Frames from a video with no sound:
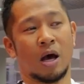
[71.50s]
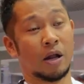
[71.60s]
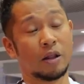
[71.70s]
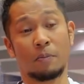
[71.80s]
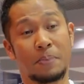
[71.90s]

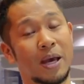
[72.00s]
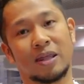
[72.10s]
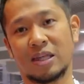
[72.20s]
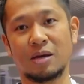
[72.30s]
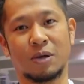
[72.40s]
Another big
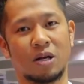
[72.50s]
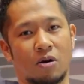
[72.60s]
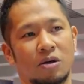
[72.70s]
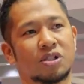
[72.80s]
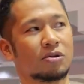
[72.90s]
theme here
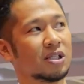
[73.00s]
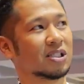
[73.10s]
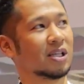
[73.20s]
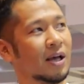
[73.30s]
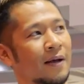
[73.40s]
also
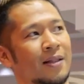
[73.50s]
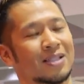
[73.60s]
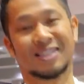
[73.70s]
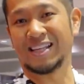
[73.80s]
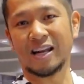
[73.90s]
is
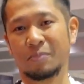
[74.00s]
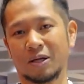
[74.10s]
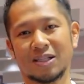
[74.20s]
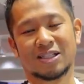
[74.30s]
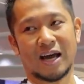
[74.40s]

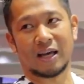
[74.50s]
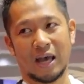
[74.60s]
sustainability tech.